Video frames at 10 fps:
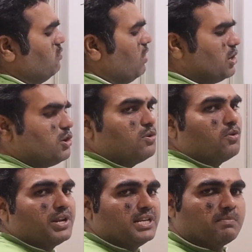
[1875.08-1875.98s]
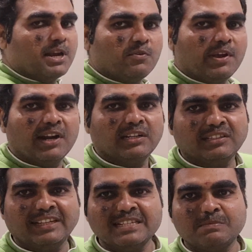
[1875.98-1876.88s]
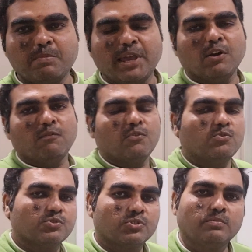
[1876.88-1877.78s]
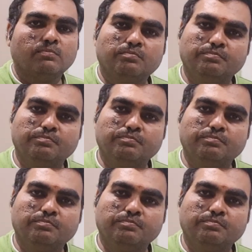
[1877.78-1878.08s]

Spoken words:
What did you notice by looking at these pair of roots